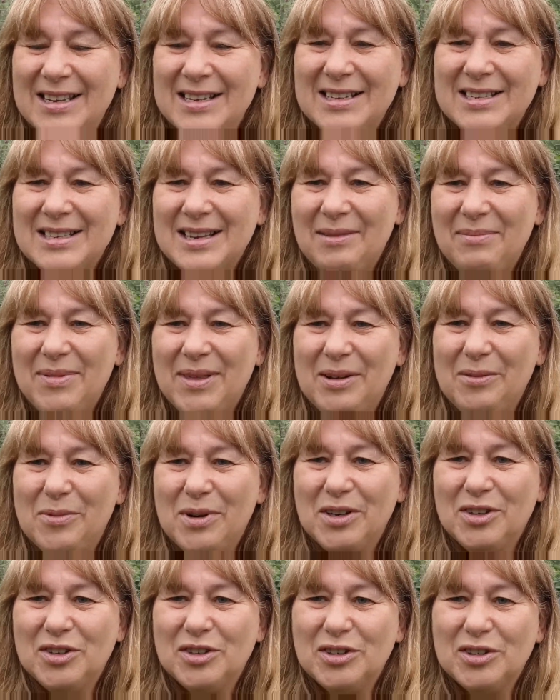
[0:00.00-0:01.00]
something
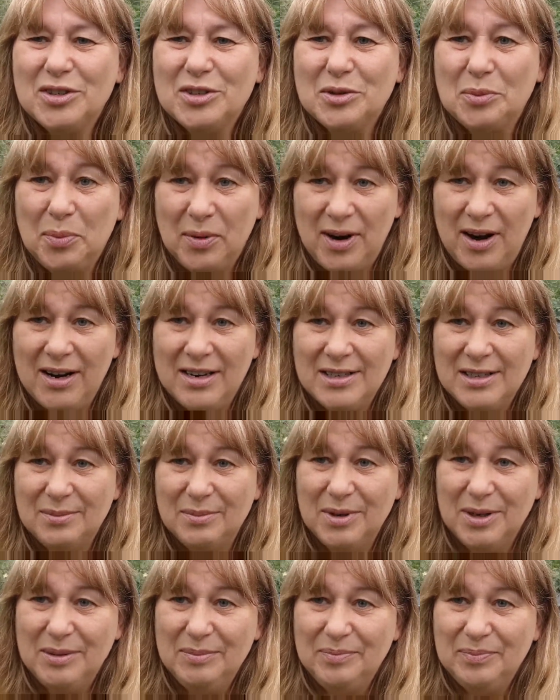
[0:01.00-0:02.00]
which surprised
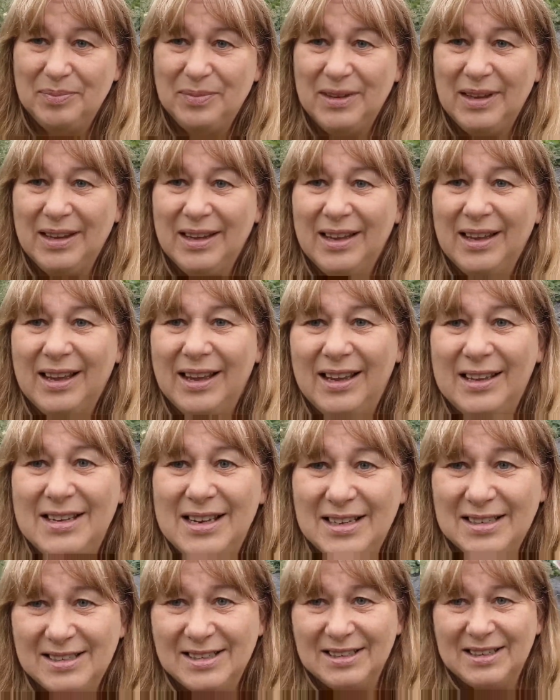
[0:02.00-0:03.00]
me
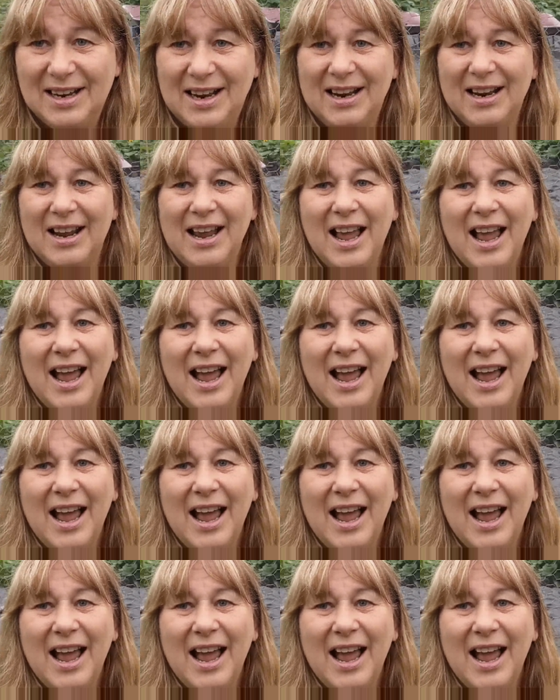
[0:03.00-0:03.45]
yesterday.